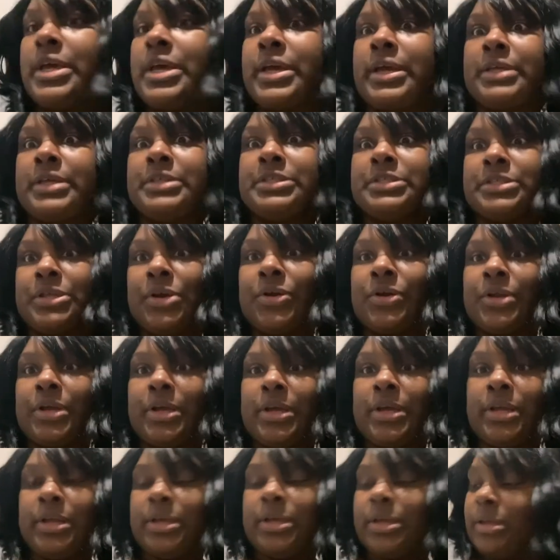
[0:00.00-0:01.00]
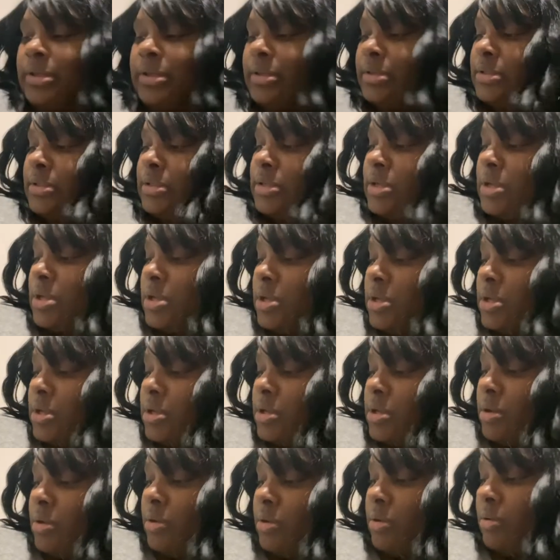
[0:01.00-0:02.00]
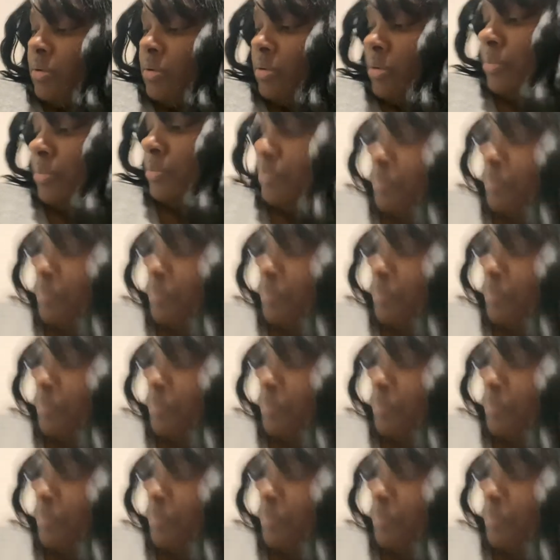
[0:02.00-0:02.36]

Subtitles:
and sturdy it is. I